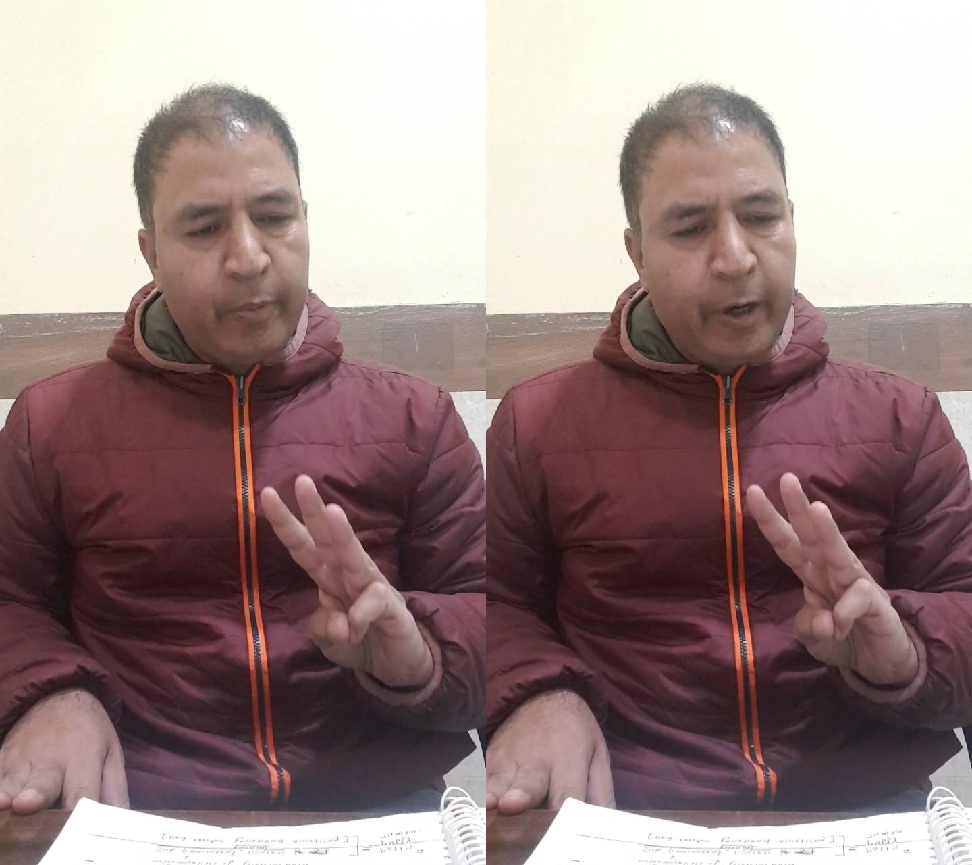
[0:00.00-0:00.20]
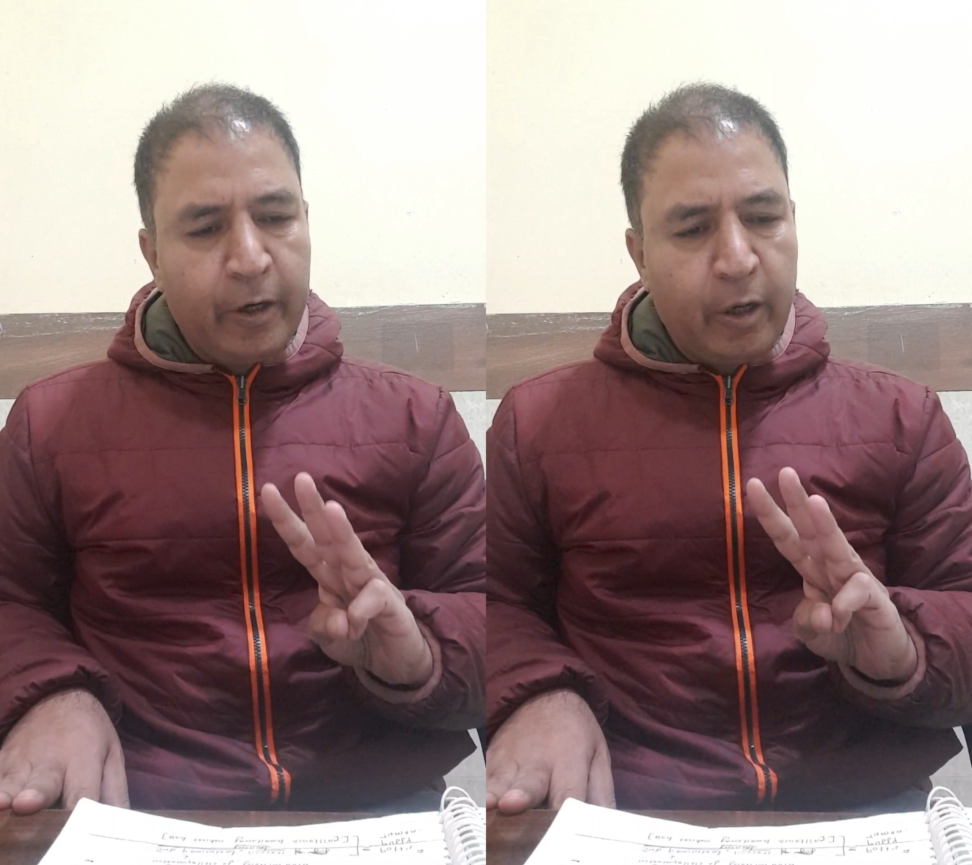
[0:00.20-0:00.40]

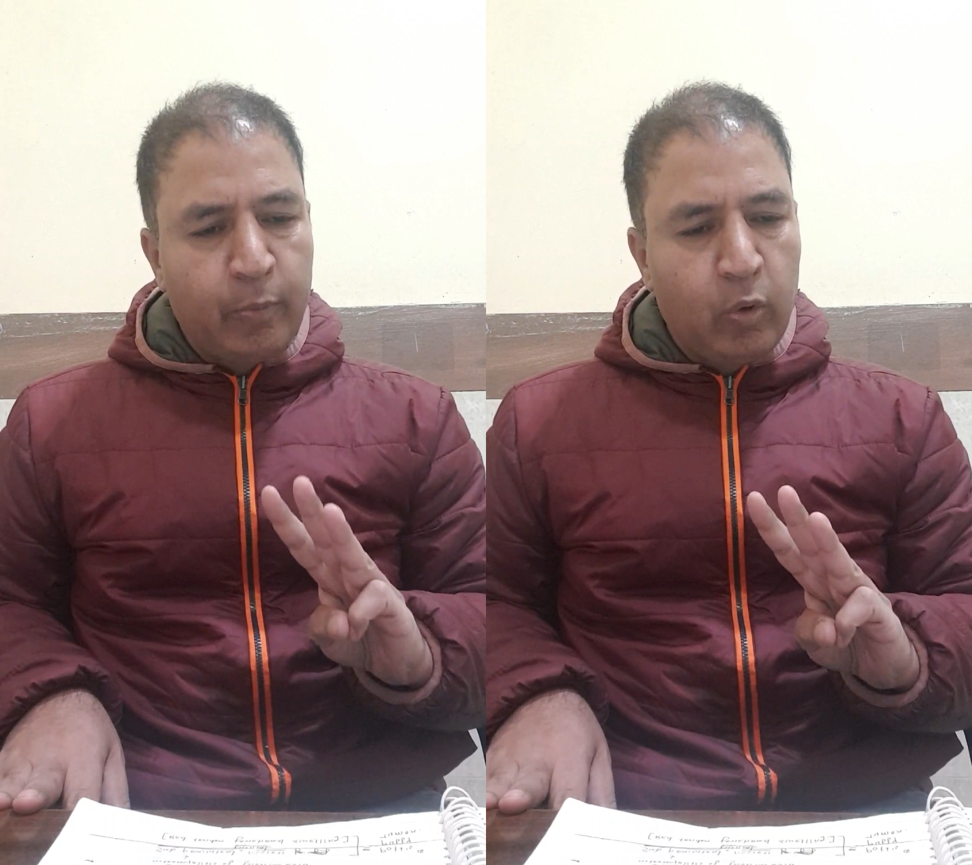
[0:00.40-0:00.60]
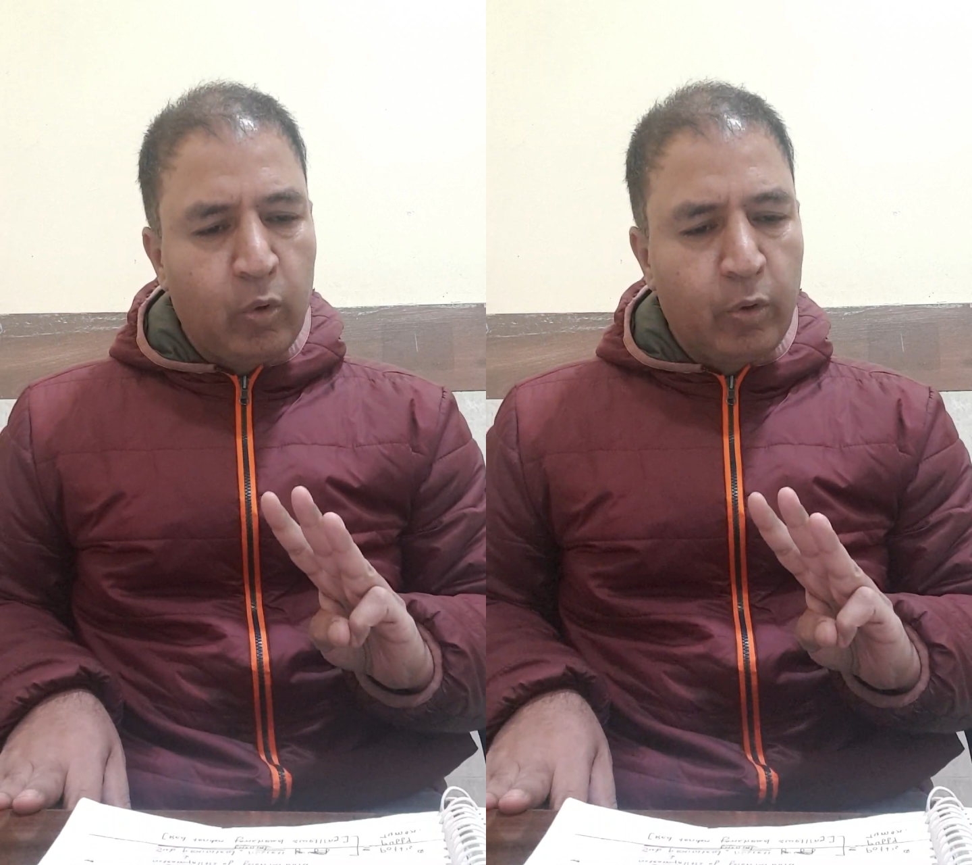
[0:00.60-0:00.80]
frontal
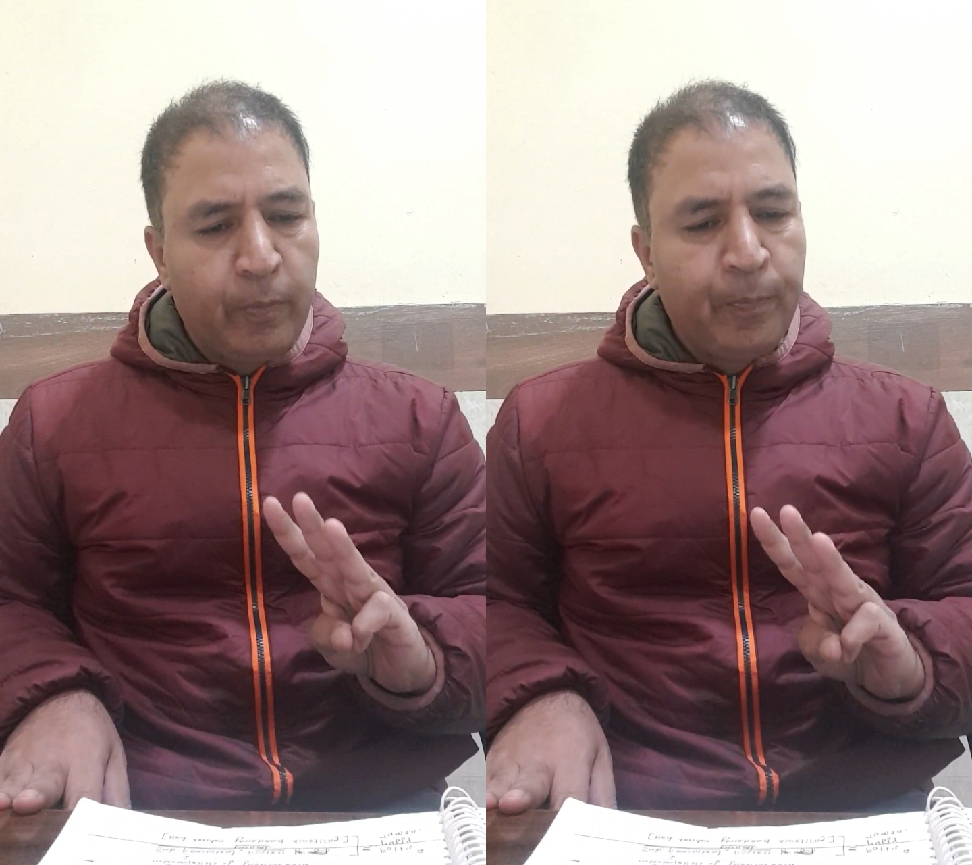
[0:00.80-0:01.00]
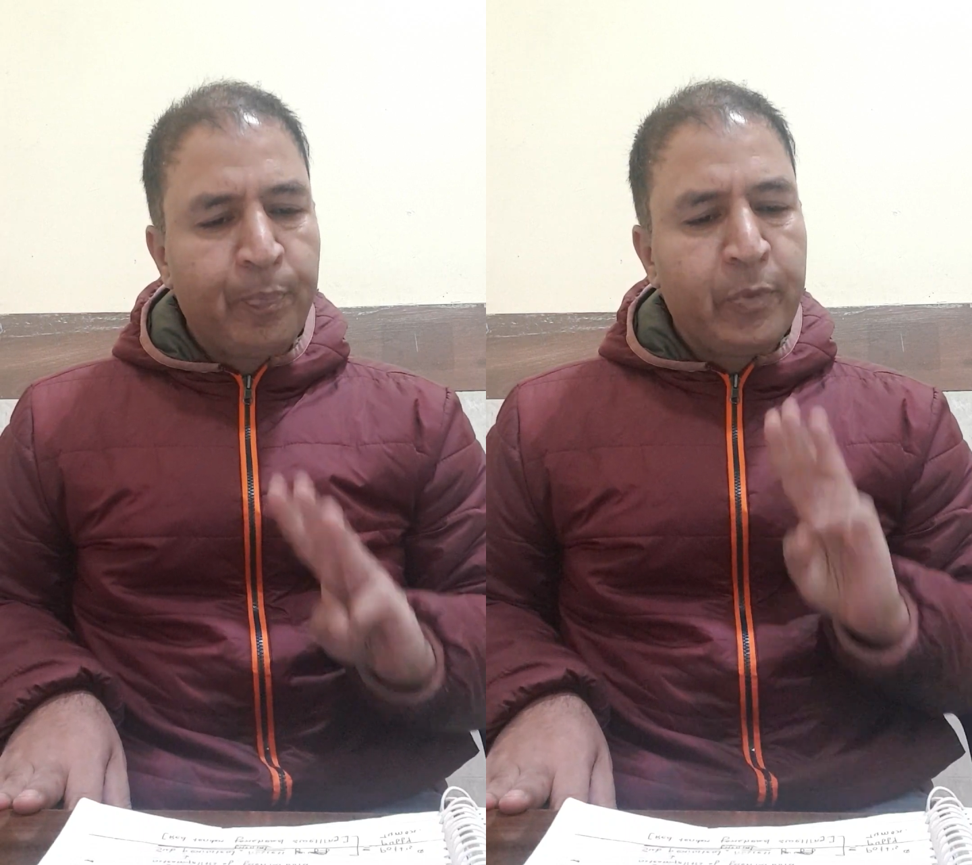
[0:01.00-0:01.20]
bone,